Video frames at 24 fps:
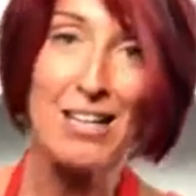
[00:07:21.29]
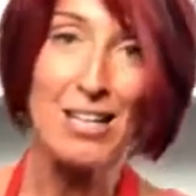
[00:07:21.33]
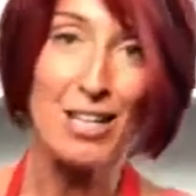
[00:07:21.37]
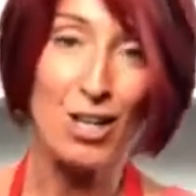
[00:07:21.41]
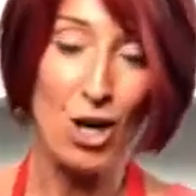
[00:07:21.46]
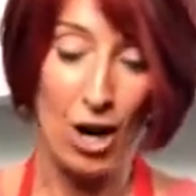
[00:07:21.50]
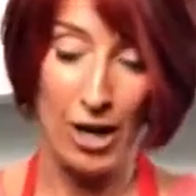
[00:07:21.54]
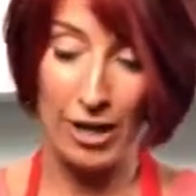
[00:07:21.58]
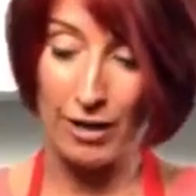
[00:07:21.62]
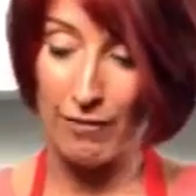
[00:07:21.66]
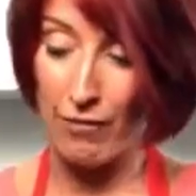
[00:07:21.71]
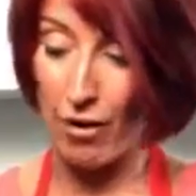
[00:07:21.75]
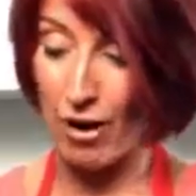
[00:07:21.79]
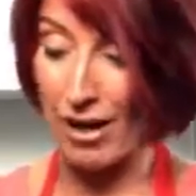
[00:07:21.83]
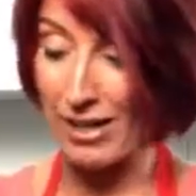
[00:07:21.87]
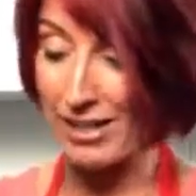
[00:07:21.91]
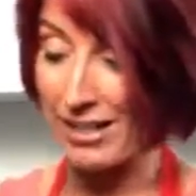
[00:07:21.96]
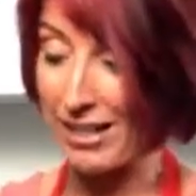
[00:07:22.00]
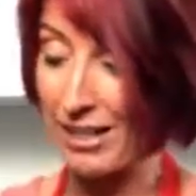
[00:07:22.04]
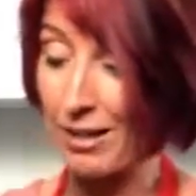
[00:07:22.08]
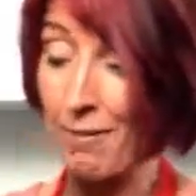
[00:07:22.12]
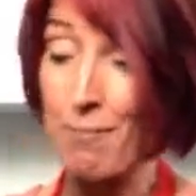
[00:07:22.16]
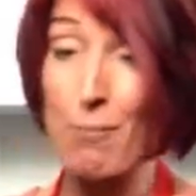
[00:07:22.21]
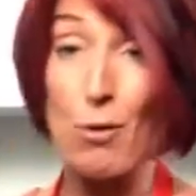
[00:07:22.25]
kind of
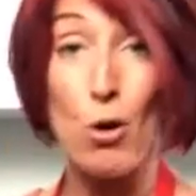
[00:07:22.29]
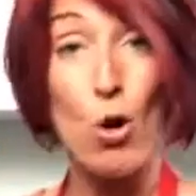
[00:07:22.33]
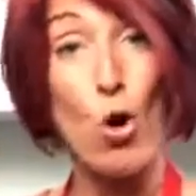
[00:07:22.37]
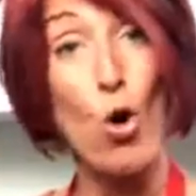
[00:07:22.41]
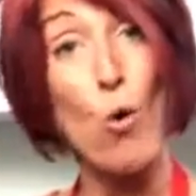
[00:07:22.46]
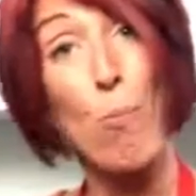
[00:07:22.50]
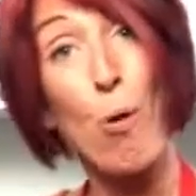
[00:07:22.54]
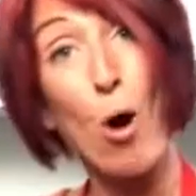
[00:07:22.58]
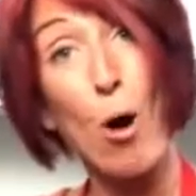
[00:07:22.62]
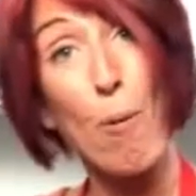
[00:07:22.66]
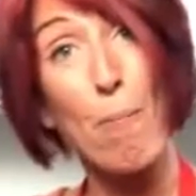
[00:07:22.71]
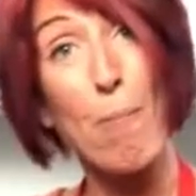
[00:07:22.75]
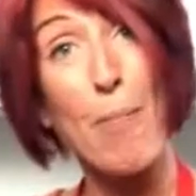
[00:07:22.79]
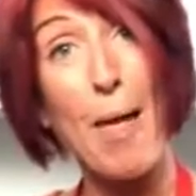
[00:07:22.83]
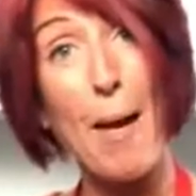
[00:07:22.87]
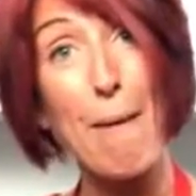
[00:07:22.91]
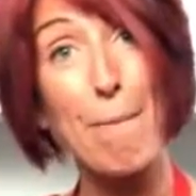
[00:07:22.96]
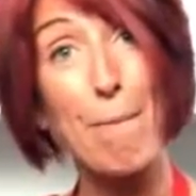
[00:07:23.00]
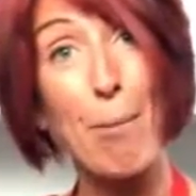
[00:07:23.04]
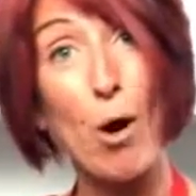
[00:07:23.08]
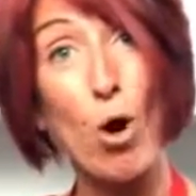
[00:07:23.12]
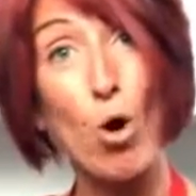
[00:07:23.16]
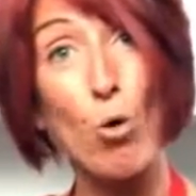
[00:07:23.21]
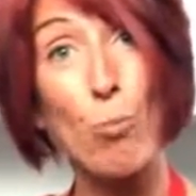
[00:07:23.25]
idea, or pop
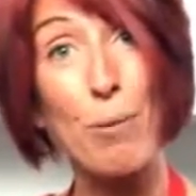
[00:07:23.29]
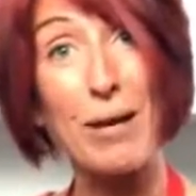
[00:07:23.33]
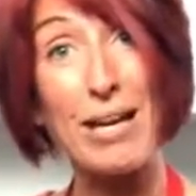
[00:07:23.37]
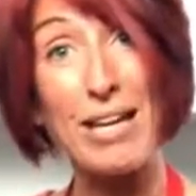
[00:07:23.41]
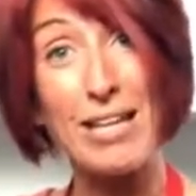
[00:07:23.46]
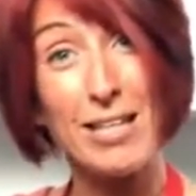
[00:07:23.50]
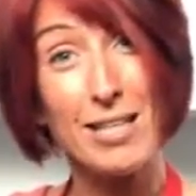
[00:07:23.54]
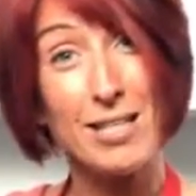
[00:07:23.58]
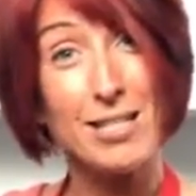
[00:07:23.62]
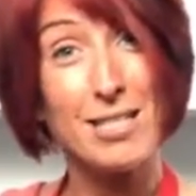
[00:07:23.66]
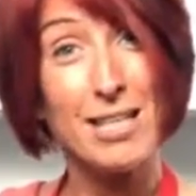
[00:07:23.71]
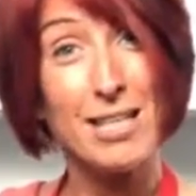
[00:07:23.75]
that pulp in your